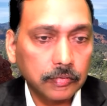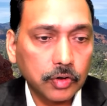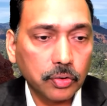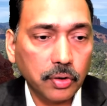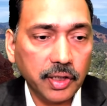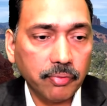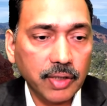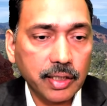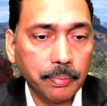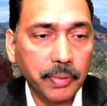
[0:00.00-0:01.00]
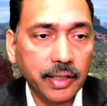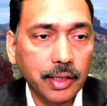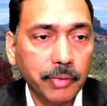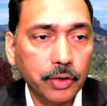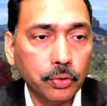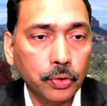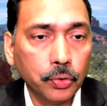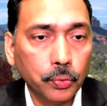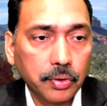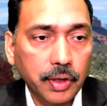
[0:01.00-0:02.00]
so it will separate them into
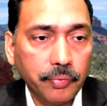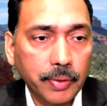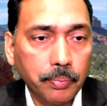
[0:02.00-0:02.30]
two different